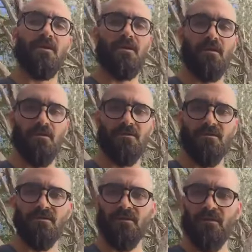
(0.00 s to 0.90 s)

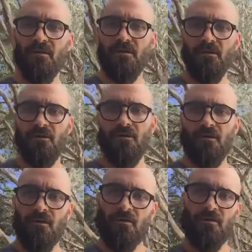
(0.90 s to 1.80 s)
is
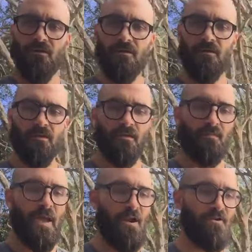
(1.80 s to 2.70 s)
the
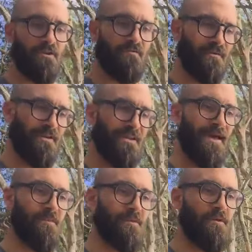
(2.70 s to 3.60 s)
comparative
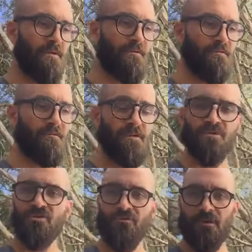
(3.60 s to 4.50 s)
anatomy of a
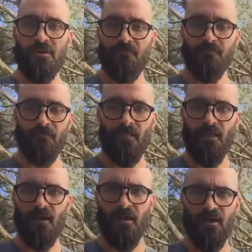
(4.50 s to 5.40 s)
tree.
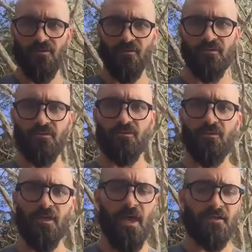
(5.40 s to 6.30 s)
So to do
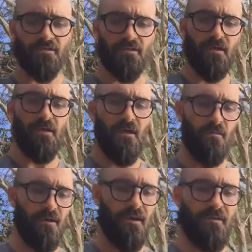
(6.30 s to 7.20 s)
that, I'm going to